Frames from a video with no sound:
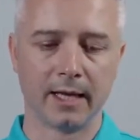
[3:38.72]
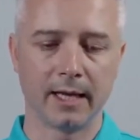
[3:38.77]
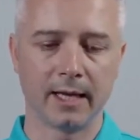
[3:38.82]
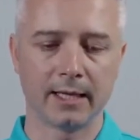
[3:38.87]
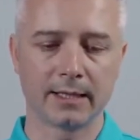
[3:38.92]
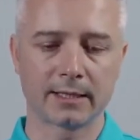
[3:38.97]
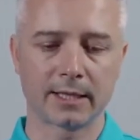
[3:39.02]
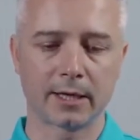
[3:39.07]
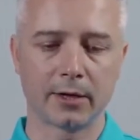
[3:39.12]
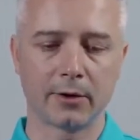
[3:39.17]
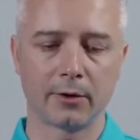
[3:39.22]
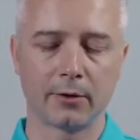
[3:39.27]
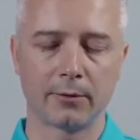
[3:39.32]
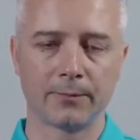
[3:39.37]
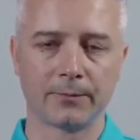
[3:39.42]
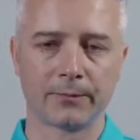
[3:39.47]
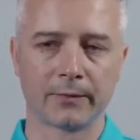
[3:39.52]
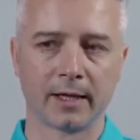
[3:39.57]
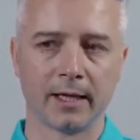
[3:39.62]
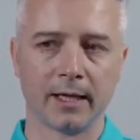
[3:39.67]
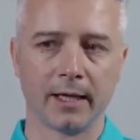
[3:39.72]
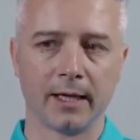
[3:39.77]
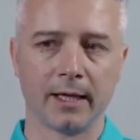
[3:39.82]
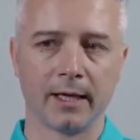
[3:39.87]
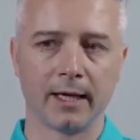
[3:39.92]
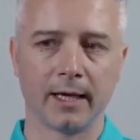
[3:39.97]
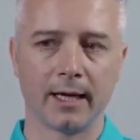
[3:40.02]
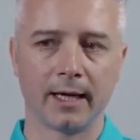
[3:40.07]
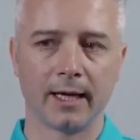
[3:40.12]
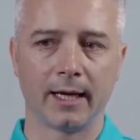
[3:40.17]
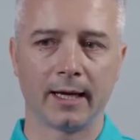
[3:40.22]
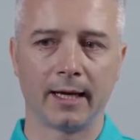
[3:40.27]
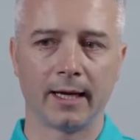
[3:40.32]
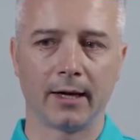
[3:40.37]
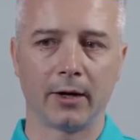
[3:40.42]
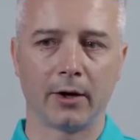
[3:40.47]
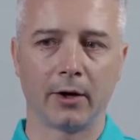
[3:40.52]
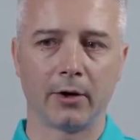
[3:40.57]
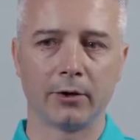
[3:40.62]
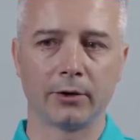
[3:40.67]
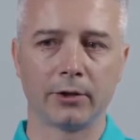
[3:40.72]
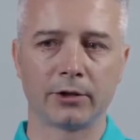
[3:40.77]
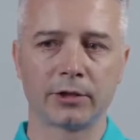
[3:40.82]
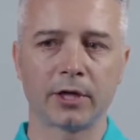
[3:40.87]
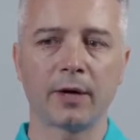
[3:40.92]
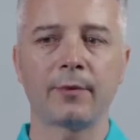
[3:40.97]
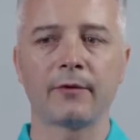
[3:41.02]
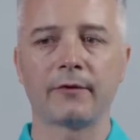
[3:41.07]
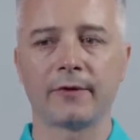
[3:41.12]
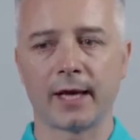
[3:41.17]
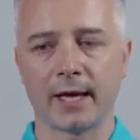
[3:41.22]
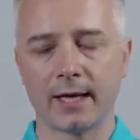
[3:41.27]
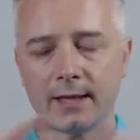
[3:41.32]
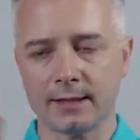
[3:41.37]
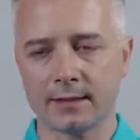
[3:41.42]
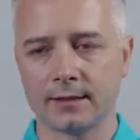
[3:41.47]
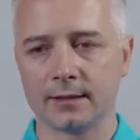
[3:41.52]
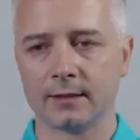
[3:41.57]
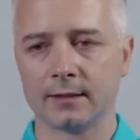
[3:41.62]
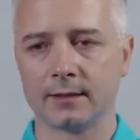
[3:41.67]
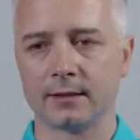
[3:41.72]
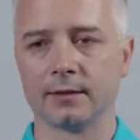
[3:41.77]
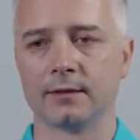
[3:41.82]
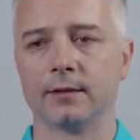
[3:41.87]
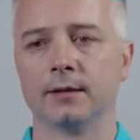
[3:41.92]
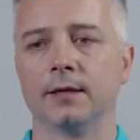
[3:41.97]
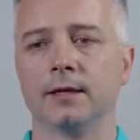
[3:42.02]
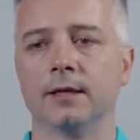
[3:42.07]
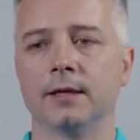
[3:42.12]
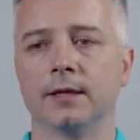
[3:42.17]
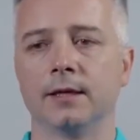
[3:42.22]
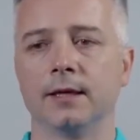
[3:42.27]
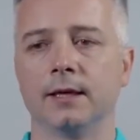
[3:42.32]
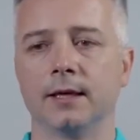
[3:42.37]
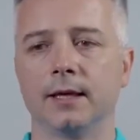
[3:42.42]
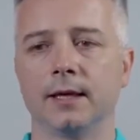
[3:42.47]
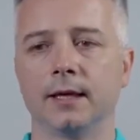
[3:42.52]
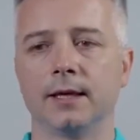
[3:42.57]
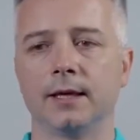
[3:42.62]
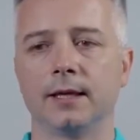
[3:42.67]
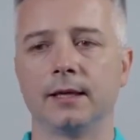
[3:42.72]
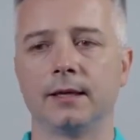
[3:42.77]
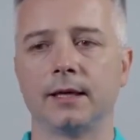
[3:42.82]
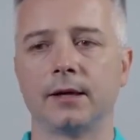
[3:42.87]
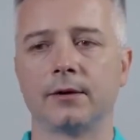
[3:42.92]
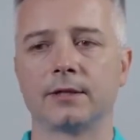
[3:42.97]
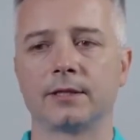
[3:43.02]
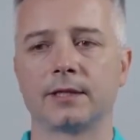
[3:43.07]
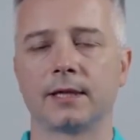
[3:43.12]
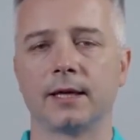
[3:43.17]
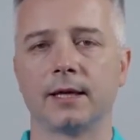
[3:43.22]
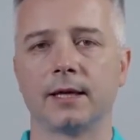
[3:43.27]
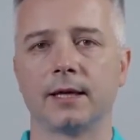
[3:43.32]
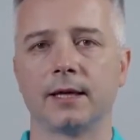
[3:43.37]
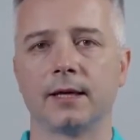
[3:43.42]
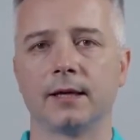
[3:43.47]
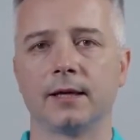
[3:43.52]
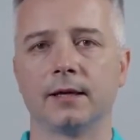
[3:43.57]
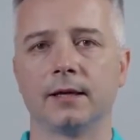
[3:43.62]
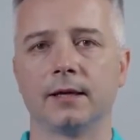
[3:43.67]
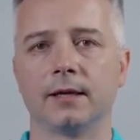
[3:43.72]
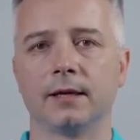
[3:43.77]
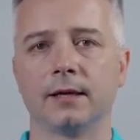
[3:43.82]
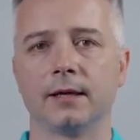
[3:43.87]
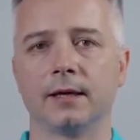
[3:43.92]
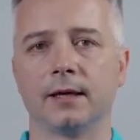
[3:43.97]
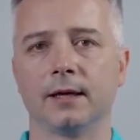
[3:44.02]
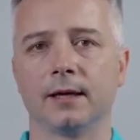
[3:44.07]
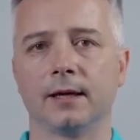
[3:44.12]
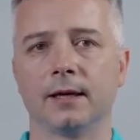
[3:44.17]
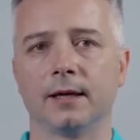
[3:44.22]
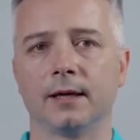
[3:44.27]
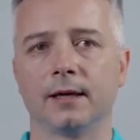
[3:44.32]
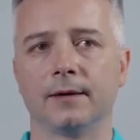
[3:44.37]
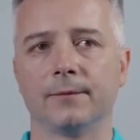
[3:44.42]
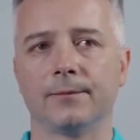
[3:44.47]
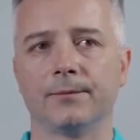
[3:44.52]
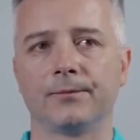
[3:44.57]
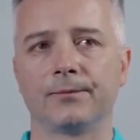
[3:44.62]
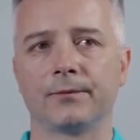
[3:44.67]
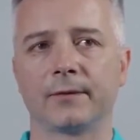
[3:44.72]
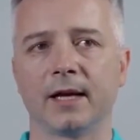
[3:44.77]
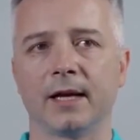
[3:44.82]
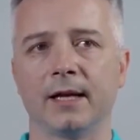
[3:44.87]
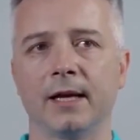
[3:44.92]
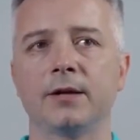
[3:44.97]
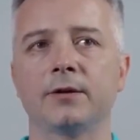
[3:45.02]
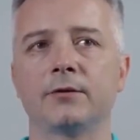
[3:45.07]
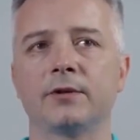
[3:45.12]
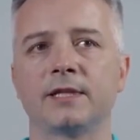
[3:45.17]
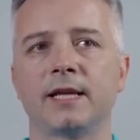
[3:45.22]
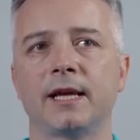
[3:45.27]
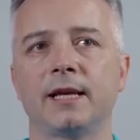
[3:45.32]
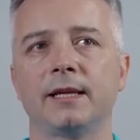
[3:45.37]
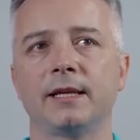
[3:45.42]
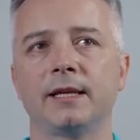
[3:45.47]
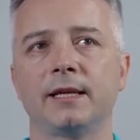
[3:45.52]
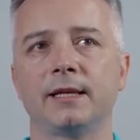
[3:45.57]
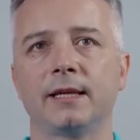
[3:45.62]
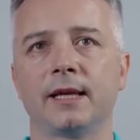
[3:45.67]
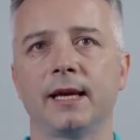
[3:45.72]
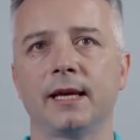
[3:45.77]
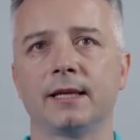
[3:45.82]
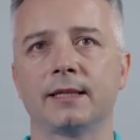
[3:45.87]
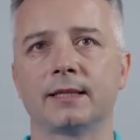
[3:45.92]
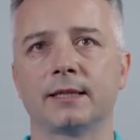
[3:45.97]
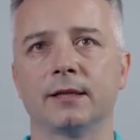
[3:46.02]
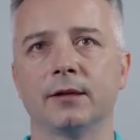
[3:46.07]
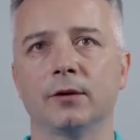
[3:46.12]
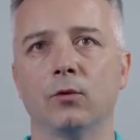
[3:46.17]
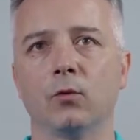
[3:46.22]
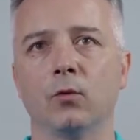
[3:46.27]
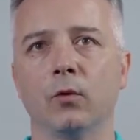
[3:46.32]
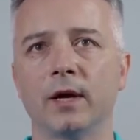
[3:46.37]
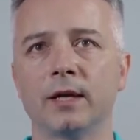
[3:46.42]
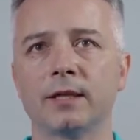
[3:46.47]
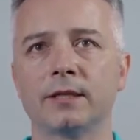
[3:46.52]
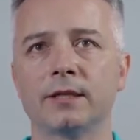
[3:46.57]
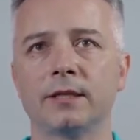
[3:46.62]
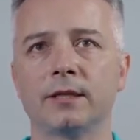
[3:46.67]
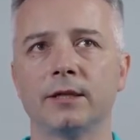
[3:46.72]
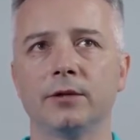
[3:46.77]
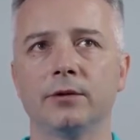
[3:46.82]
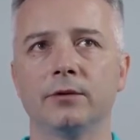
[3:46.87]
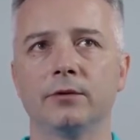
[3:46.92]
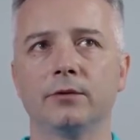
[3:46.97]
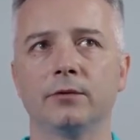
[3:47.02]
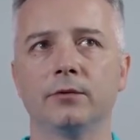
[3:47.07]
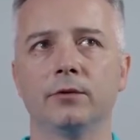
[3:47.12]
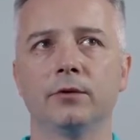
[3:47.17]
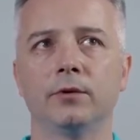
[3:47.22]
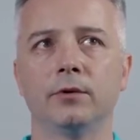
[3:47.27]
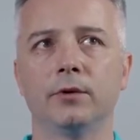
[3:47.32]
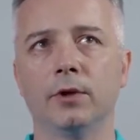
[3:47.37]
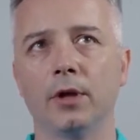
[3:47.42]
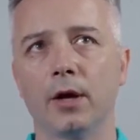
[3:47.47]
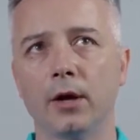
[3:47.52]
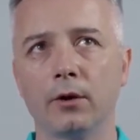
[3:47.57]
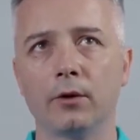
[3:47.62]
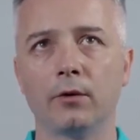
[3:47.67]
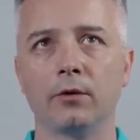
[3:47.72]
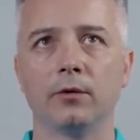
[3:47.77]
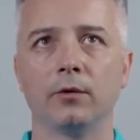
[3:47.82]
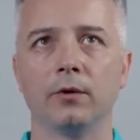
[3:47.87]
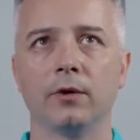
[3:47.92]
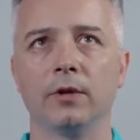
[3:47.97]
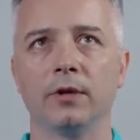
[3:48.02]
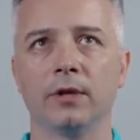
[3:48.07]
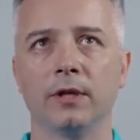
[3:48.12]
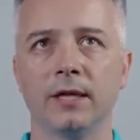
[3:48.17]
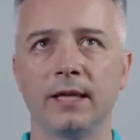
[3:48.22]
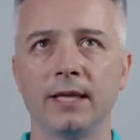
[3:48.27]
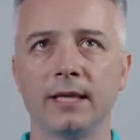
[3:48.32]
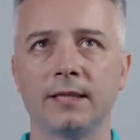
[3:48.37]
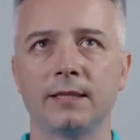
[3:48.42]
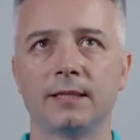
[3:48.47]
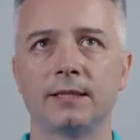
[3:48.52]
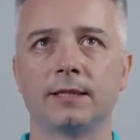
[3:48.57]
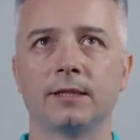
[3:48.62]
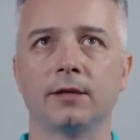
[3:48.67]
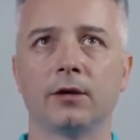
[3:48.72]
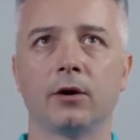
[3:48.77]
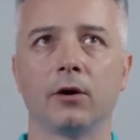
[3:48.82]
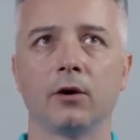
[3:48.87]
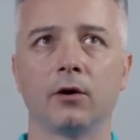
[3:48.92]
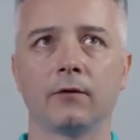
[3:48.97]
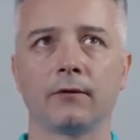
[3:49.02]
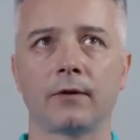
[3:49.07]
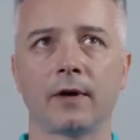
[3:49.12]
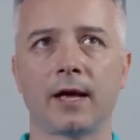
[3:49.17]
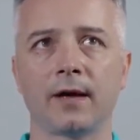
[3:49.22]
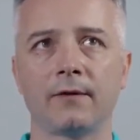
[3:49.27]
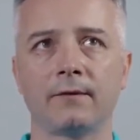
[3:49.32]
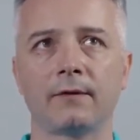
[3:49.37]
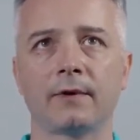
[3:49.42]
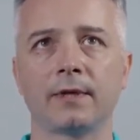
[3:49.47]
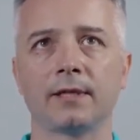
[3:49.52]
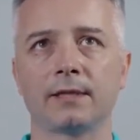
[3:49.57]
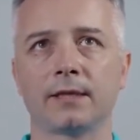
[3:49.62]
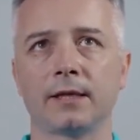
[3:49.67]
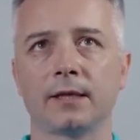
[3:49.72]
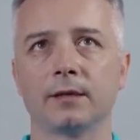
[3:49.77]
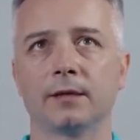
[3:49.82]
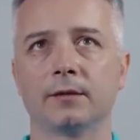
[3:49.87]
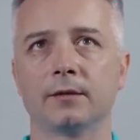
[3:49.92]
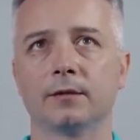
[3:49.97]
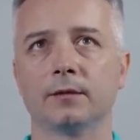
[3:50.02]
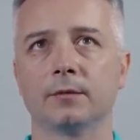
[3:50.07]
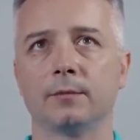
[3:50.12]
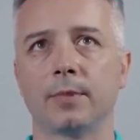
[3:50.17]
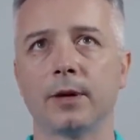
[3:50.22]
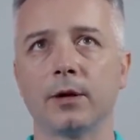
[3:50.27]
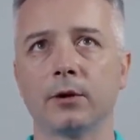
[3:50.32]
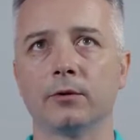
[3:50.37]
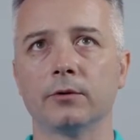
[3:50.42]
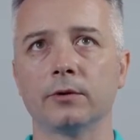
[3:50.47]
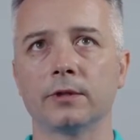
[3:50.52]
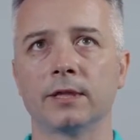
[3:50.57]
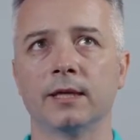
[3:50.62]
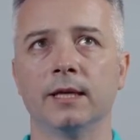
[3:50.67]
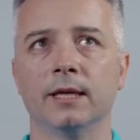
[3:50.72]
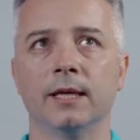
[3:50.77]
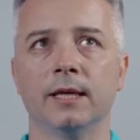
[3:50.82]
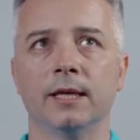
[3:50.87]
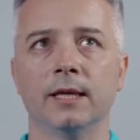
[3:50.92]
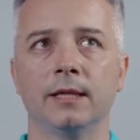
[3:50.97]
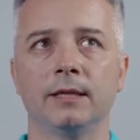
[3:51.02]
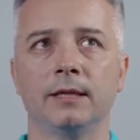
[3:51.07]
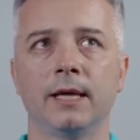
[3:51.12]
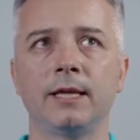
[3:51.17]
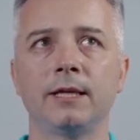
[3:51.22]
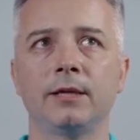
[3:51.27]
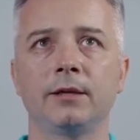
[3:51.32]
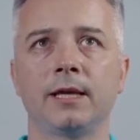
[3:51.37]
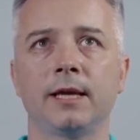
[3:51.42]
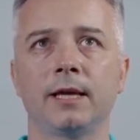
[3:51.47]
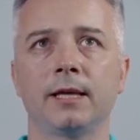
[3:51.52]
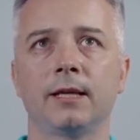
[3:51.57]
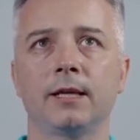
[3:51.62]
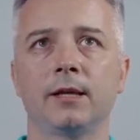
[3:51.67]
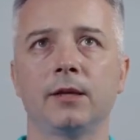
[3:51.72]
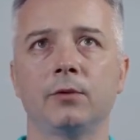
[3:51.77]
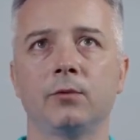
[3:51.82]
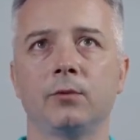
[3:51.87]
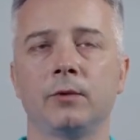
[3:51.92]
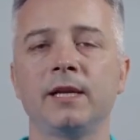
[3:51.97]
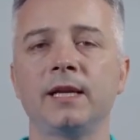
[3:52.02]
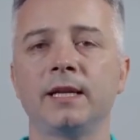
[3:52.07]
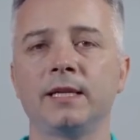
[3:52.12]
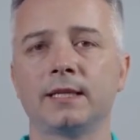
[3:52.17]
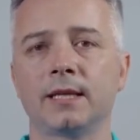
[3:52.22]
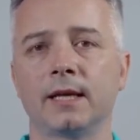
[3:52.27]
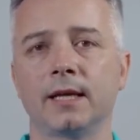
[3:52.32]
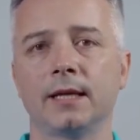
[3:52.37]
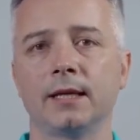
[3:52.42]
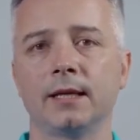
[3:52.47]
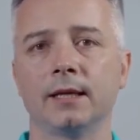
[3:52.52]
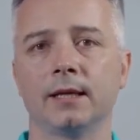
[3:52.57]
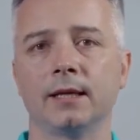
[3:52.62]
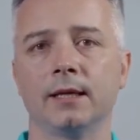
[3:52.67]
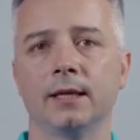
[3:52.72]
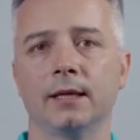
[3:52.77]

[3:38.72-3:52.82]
And so on top of that, there's an understanding that once you know the needs of every single boat, then you can redesign